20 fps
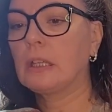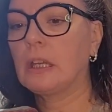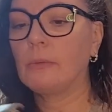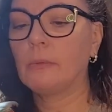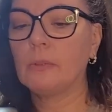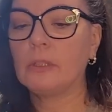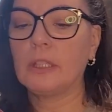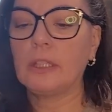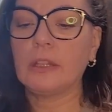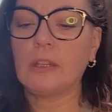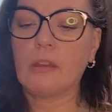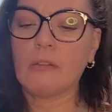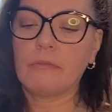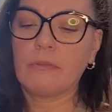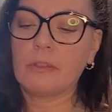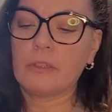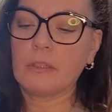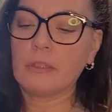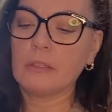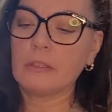I really love
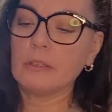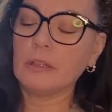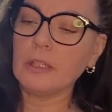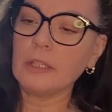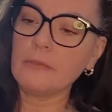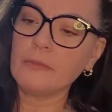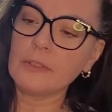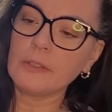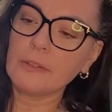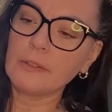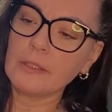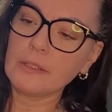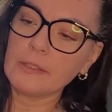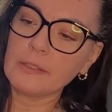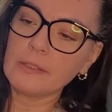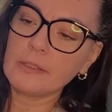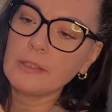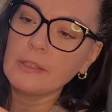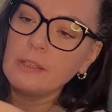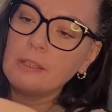the leaves on
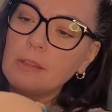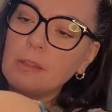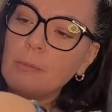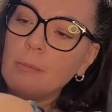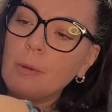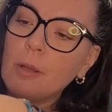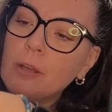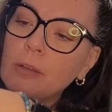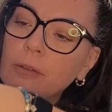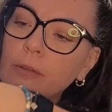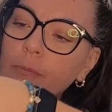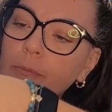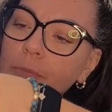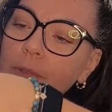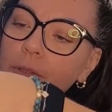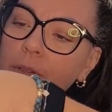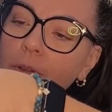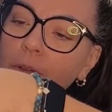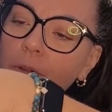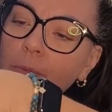this. The
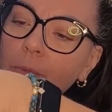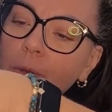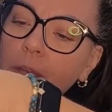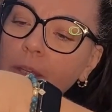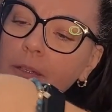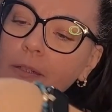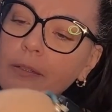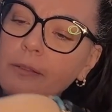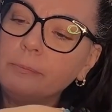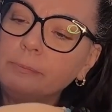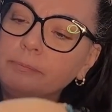bottoms are red.